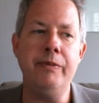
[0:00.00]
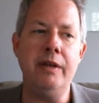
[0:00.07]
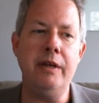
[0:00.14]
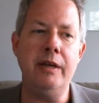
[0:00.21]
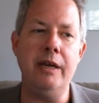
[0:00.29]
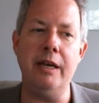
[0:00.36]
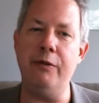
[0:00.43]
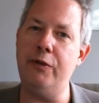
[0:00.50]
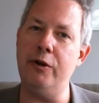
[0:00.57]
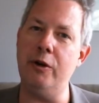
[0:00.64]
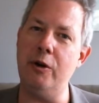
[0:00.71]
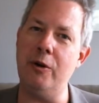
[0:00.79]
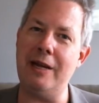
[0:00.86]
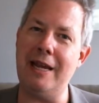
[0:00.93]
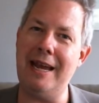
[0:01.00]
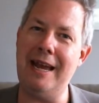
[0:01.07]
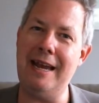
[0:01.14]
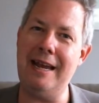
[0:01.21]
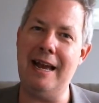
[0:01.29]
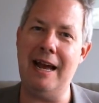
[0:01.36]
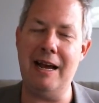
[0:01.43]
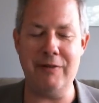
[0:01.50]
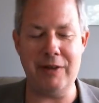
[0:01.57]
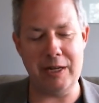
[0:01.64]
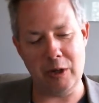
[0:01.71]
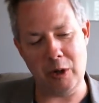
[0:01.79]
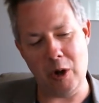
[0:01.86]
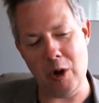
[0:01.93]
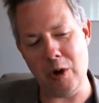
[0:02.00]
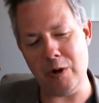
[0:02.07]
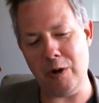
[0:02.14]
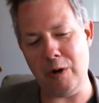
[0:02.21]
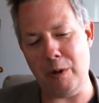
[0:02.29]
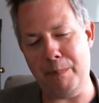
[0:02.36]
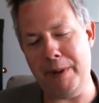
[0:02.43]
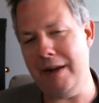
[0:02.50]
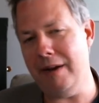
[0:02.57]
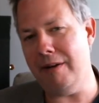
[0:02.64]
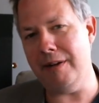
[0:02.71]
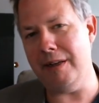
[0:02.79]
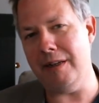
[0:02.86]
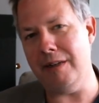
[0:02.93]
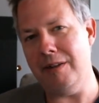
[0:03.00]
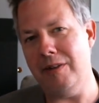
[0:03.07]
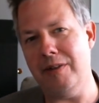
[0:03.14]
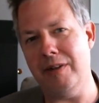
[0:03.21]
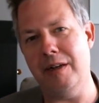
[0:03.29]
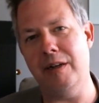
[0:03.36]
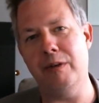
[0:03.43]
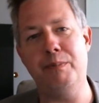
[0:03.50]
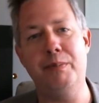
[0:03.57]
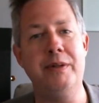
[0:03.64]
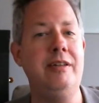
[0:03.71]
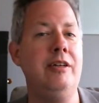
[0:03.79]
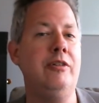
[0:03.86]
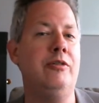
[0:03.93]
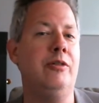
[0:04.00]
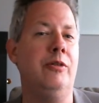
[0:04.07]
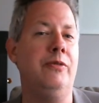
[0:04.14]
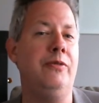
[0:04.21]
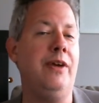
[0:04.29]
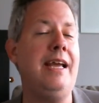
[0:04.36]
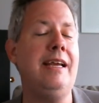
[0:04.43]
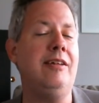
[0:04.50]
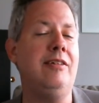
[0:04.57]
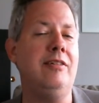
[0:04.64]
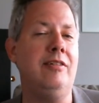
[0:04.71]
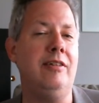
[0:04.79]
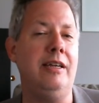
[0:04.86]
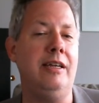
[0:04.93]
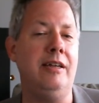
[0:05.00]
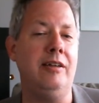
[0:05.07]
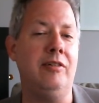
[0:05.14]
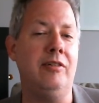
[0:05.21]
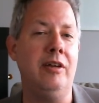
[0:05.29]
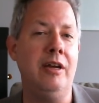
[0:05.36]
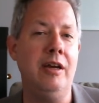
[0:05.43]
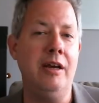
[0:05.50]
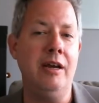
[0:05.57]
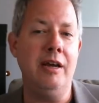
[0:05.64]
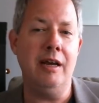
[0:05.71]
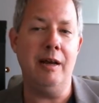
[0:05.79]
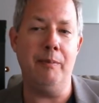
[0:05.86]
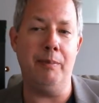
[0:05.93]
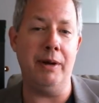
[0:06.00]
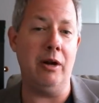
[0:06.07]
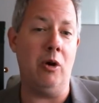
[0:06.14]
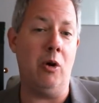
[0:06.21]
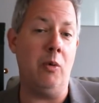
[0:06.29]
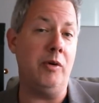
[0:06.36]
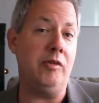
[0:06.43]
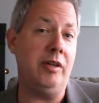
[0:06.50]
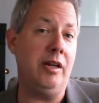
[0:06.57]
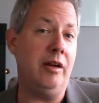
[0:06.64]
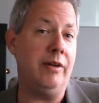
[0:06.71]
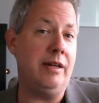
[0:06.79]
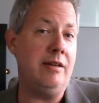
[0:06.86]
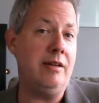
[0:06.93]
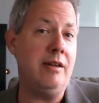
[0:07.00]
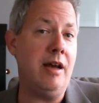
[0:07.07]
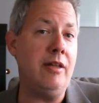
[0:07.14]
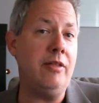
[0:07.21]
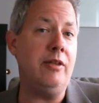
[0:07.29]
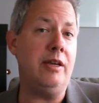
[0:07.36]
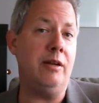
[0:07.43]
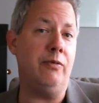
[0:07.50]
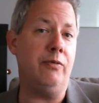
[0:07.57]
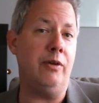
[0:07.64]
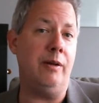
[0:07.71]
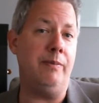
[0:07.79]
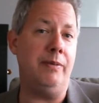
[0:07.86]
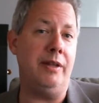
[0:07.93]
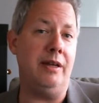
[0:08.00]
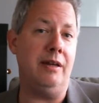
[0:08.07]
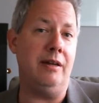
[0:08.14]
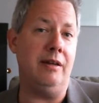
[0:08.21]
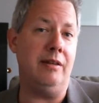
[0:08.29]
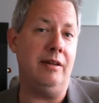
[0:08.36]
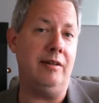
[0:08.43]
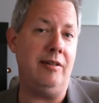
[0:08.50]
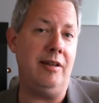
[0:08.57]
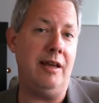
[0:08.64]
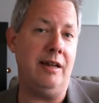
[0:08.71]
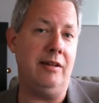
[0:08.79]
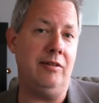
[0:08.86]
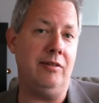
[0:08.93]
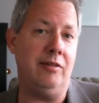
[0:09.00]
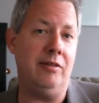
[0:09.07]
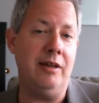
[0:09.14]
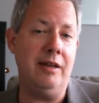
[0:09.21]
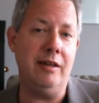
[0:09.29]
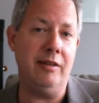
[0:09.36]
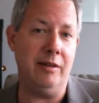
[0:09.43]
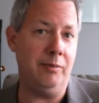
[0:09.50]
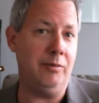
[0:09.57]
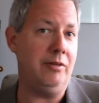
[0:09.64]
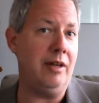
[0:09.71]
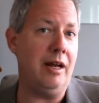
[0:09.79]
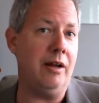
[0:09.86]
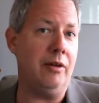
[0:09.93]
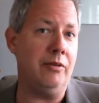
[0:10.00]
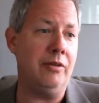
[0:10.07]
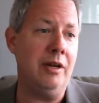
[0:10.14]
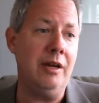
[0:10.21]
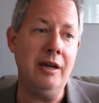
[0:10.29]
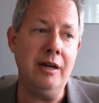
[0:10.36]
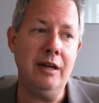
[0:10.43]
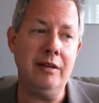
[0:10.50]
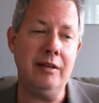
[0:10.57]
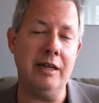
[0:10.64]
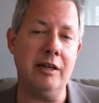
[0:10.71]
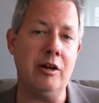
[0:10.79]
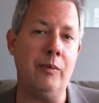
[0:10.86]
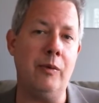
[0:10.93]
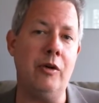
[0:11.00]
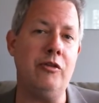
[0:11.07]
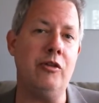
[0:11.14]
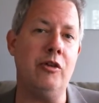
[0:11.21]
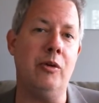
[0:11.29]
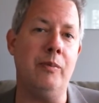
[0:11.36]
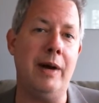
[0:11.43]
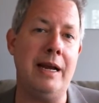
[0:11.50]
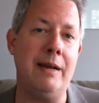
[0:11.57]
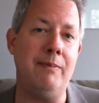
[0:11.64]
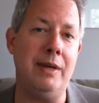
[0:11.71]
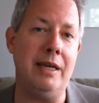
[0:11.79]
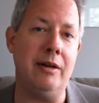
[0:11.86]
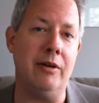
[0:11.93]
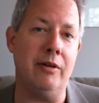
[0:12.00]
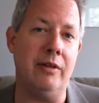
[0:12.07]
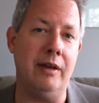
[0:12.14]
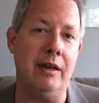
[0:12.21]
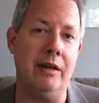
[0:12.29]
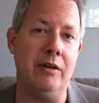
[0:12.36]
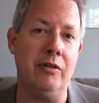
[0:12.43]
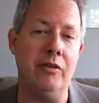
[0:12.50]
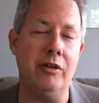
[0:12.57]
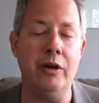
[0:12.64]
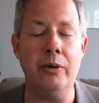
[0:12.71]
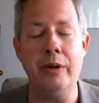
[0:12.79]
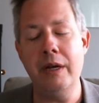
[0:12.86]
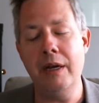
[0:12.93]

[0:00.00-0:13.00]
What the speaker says: If you're okay having longer periods of potential vacancies, but almost hearing nothing from the tenants themselves, then commercial might be your thing. So